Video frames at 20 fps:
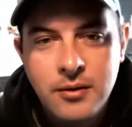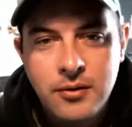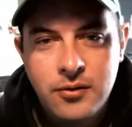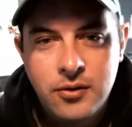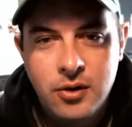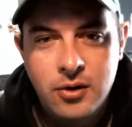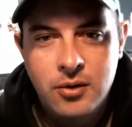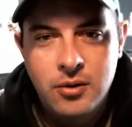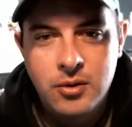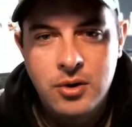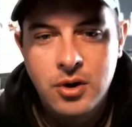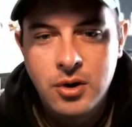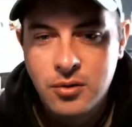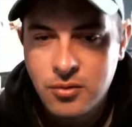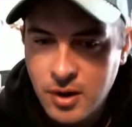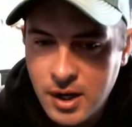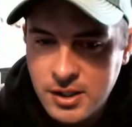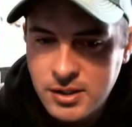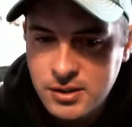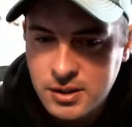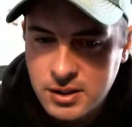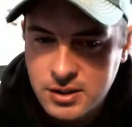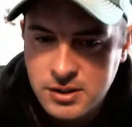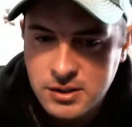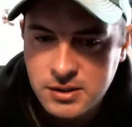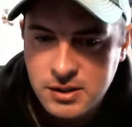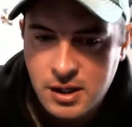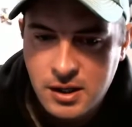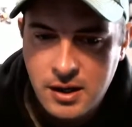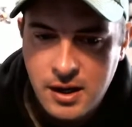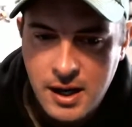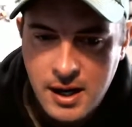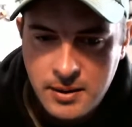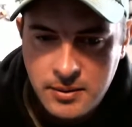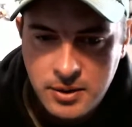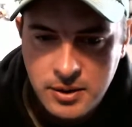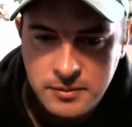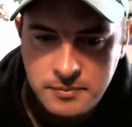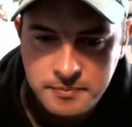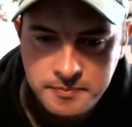So congratulations on that
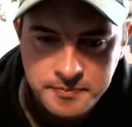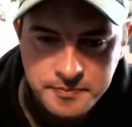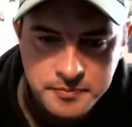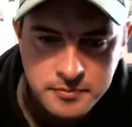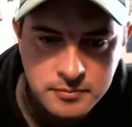one.